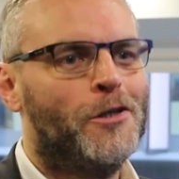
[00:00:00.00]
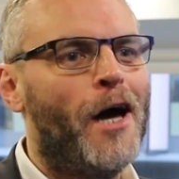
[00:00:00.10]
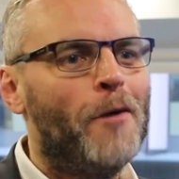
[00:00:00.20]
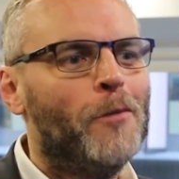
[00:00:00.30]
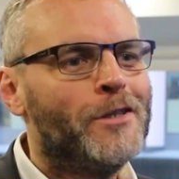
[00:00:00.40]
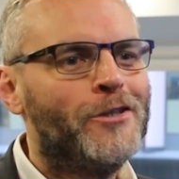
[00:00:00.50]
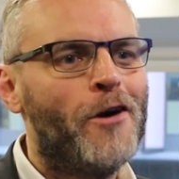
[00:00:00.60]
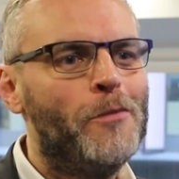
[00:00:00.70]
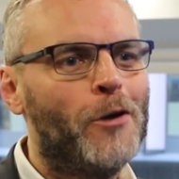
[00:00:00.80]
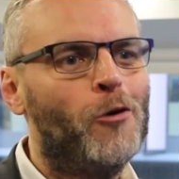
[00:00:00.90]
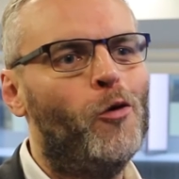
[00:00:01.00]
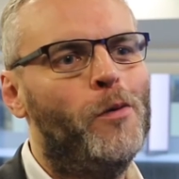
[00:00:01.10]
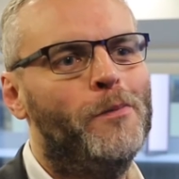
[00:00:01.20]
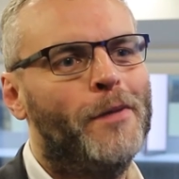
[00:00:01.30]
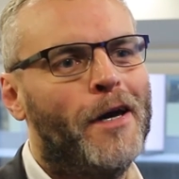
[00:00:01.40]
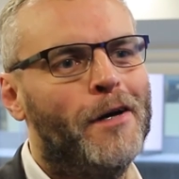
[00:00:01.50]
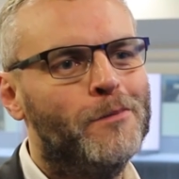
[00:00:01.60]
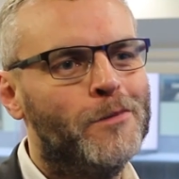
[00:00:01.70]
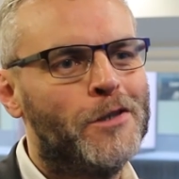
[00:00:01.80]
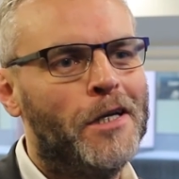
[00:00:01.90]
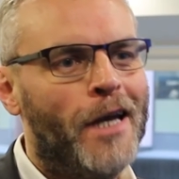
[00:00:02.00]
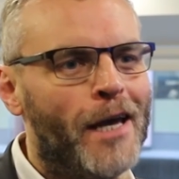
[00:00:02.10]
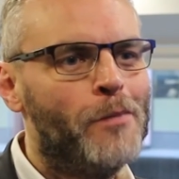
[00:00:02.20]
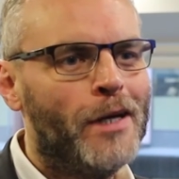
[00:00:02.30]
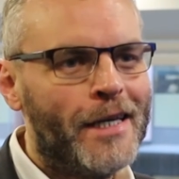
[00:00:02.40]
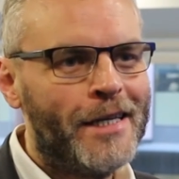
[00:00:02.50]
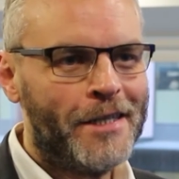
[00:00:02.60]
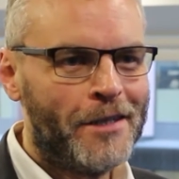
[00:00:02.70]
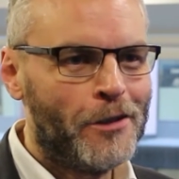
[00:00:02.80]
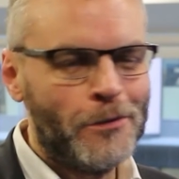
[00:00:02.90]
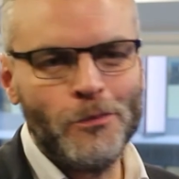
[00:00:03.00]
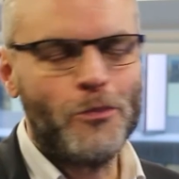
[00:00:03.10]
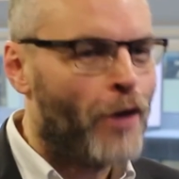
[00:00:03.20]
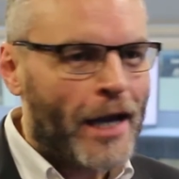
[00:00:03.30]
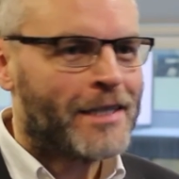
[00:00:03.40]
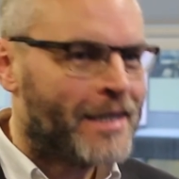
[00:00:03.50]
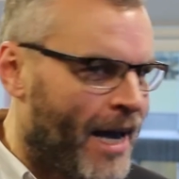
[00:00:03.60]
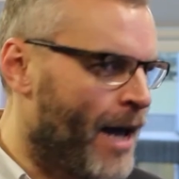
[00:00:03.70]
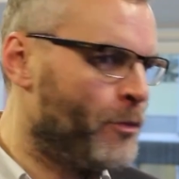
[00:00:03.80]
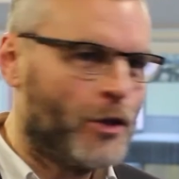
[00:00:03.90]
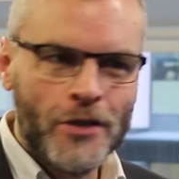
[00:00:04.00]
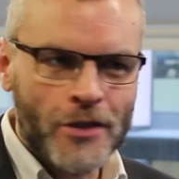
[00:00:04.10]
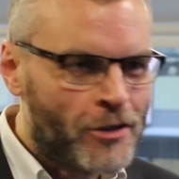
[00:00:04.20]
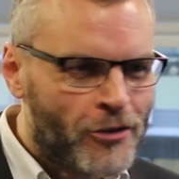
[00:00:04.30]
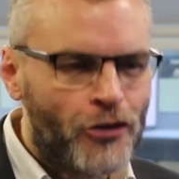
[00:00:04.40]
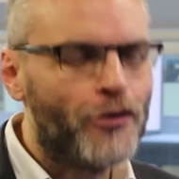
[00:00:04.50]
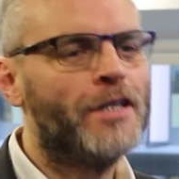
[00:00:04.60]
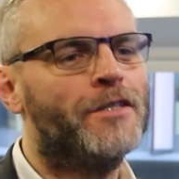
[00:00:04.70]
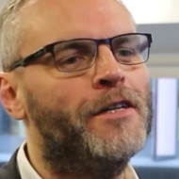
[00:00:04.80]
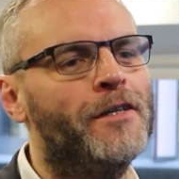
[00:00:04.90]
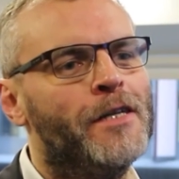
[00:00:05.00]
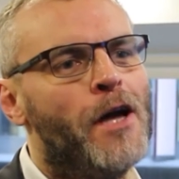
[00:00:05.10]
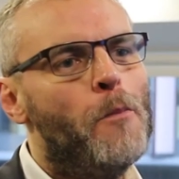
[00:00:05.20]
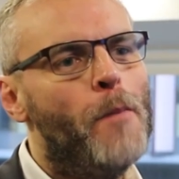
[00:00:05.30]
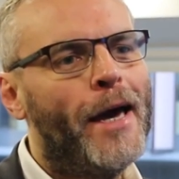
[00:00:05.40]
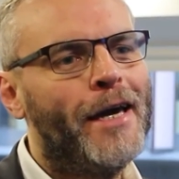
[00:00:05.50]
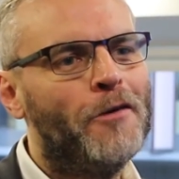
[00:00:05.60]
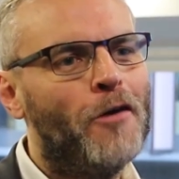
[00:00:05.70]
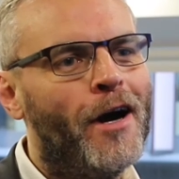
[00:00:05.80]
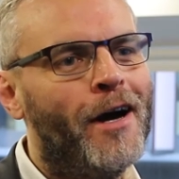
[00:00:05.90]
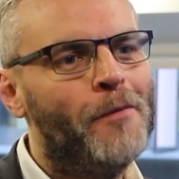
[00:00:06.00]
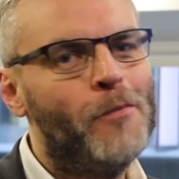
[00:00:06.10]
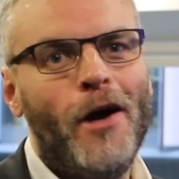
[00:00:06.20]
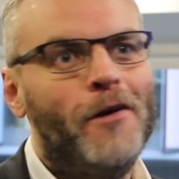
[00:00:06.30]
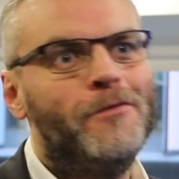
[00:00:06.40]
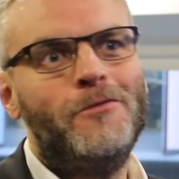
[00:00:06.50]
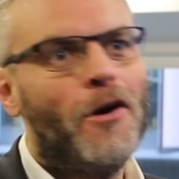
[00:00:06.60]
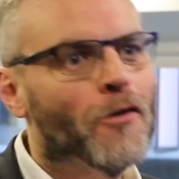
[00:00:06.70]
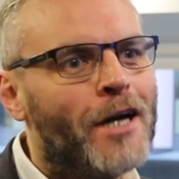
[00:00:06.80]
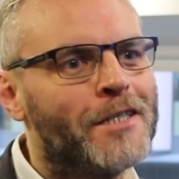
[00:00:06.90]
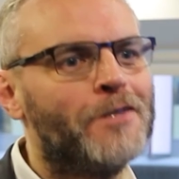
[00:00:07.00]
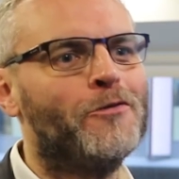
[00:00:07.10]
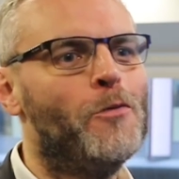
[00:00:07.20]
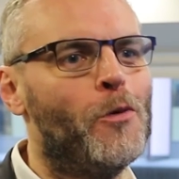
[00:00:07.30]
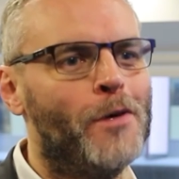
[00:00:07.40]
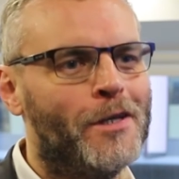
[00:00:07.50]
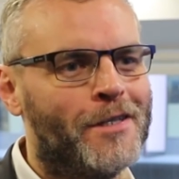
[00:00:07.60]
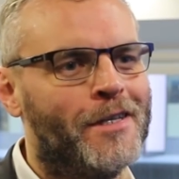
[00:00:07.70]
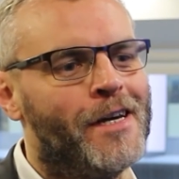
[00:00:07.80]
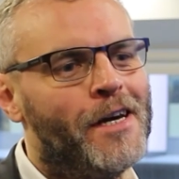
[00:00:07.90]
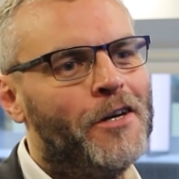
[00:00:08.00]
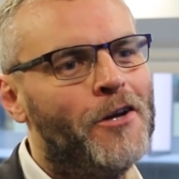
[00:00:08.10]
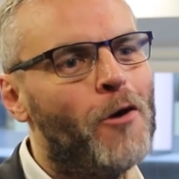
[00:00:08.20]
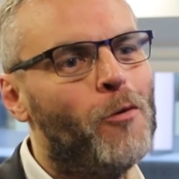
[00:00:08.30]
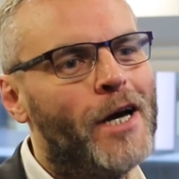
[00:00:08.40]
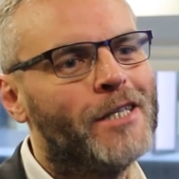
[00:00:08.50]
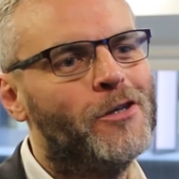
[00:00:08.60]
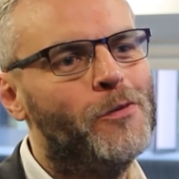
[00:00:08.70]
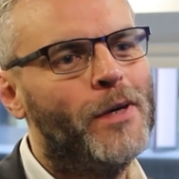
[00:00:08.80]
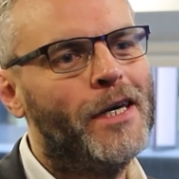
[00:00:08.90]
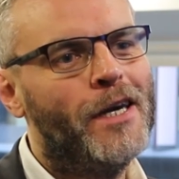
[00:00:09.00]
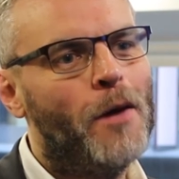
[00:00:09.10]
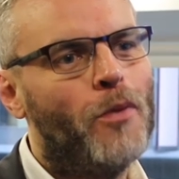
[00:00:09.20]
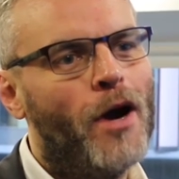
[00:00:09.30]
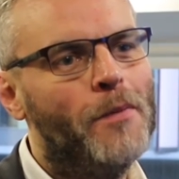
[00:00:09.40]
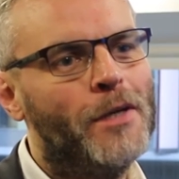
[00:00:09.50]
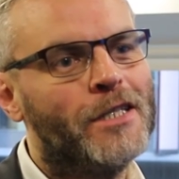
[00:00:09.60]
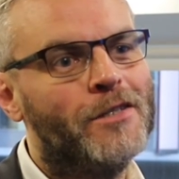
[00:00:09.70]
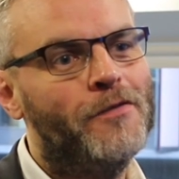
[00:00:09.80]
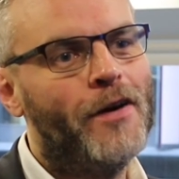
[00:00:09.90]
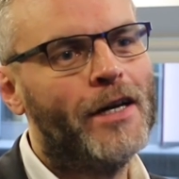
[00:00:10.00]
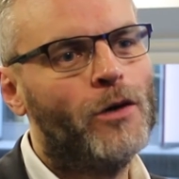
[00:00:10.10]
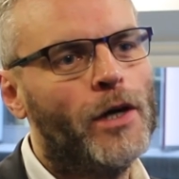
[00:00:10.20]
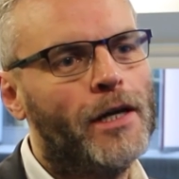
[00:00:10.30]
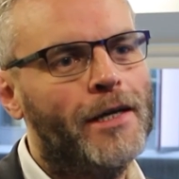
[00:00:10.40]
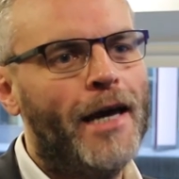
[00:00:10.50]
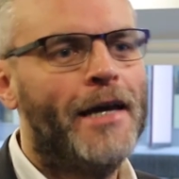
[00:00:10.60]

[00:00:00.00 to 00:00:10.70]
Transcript: time when Jeremy Corbyn becomes Labour leader and Brexit happens and Theresa May arises from almost nowhere to be Prime Minister very quickly,